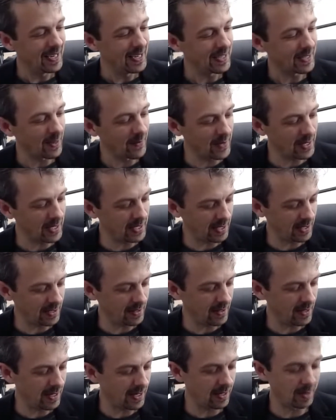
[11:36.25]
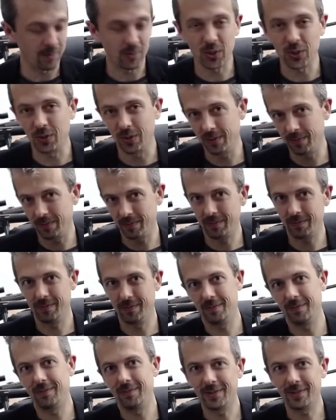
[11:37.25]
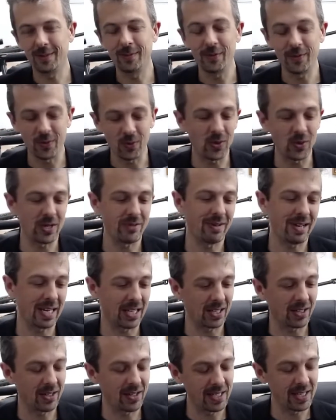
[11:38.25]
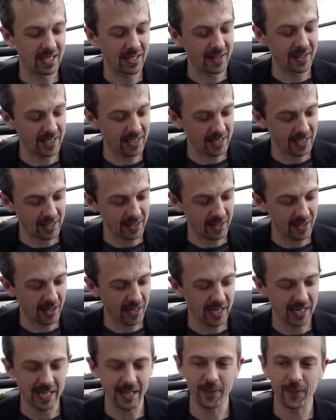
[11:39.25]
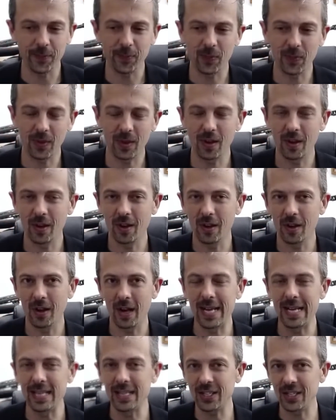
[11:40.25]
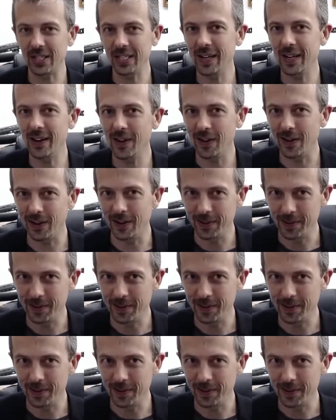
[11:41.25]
So this is I'm sure some of you already recognise, this is the ACR.